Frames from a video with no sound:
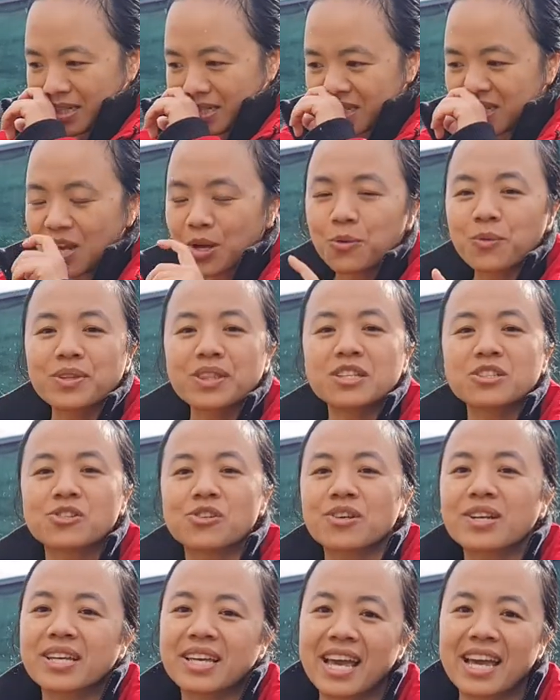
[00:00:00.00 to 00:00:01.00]
So with the
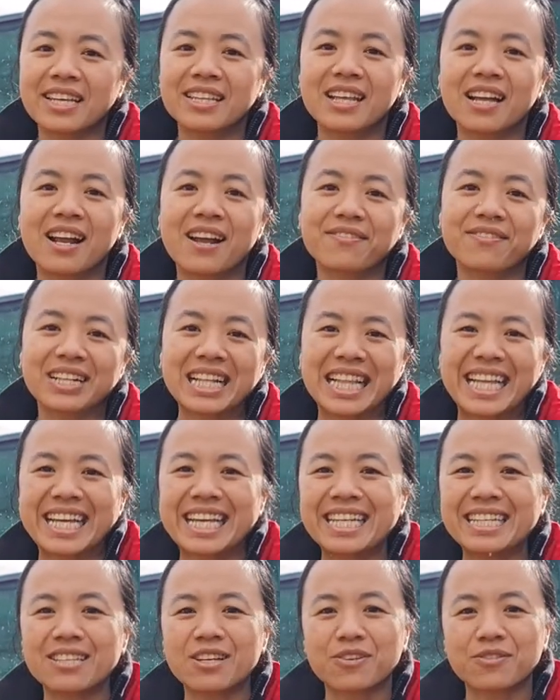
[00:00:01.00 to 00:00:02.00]
sugarcane that I've
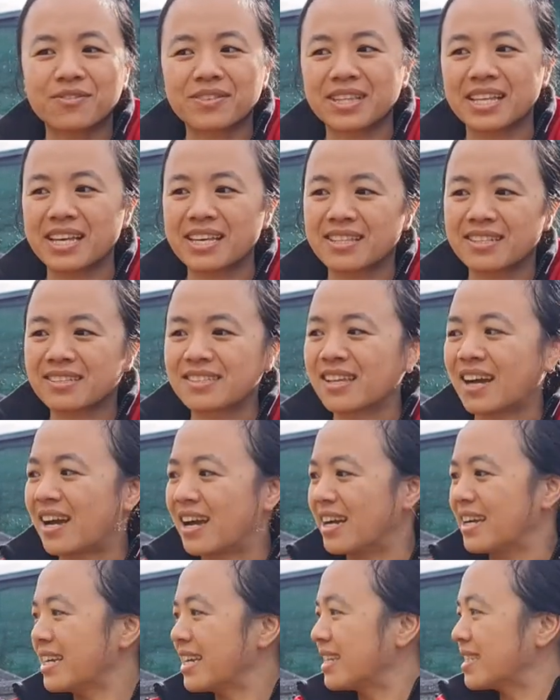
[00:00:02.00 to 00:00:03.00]
cleaned over the other
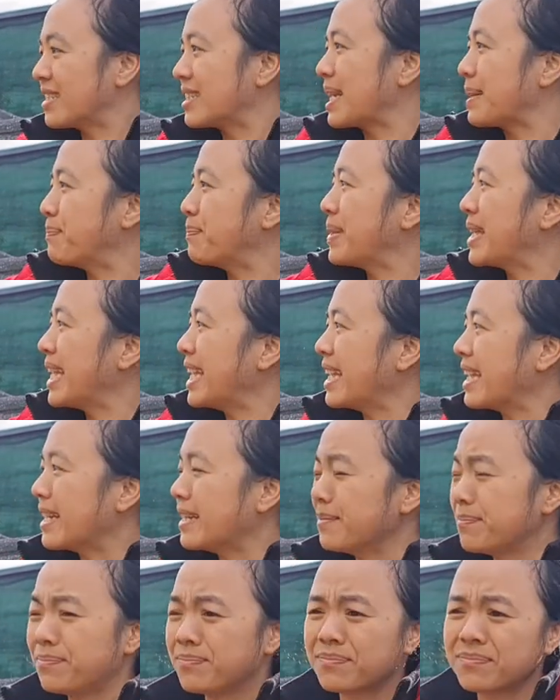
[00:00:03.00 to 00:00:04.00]
side and some
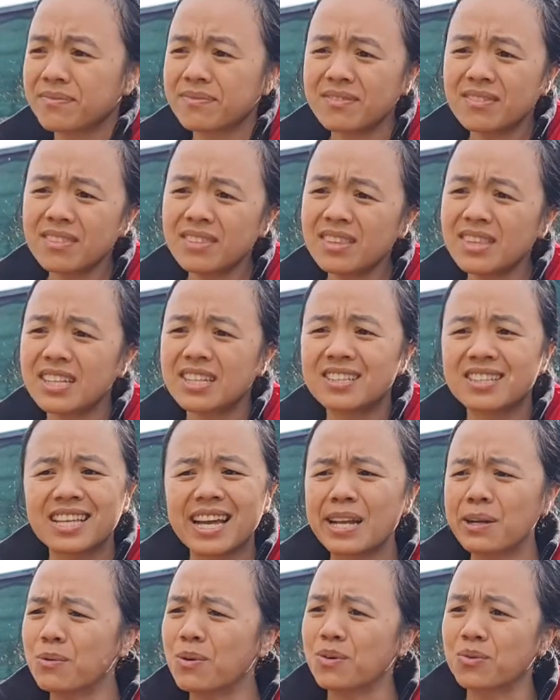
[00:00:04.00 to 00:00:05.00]
here,
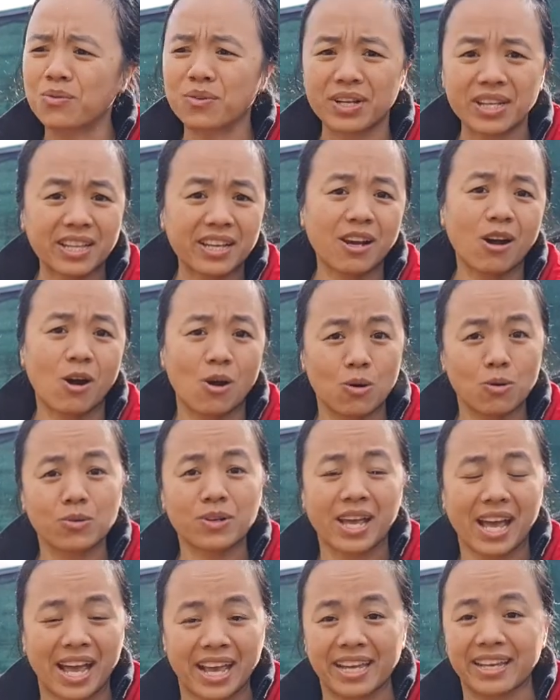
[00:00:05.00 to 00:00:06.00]
they were really old
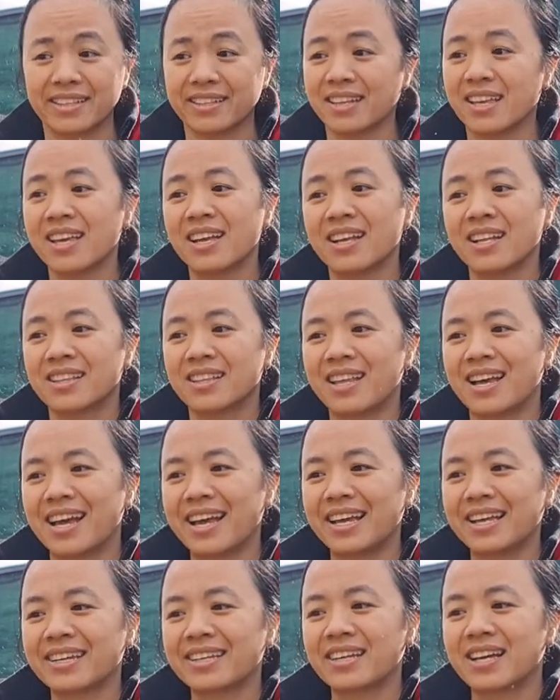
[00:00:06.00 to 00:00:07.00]
cane.
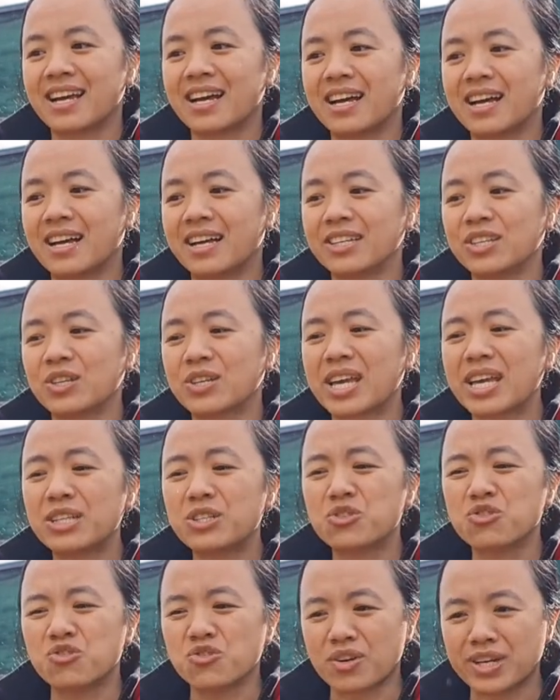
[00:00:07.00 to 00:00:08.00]
Like you
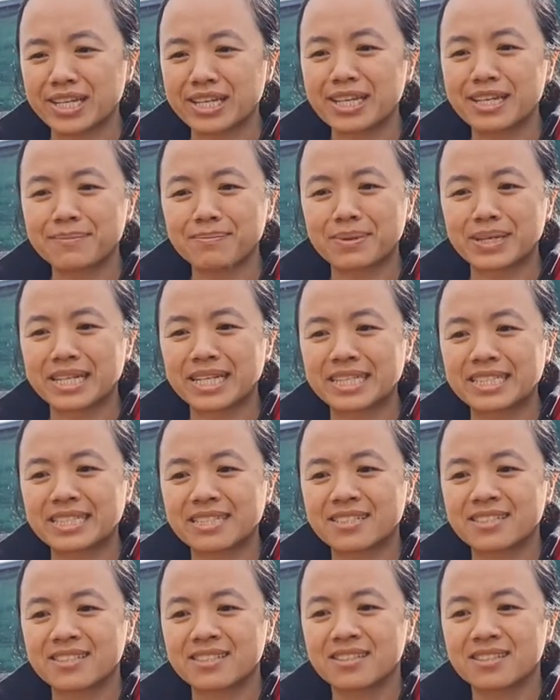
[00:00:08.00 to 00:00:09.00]
can drink it, but it
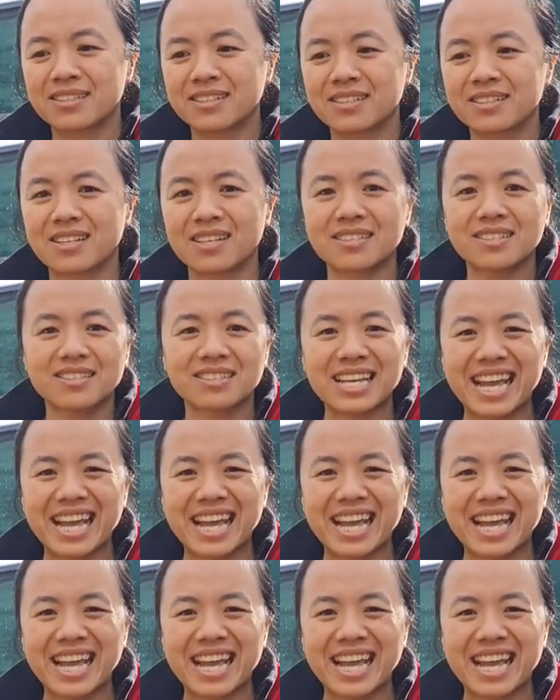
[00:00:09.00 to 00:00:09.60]
doesn't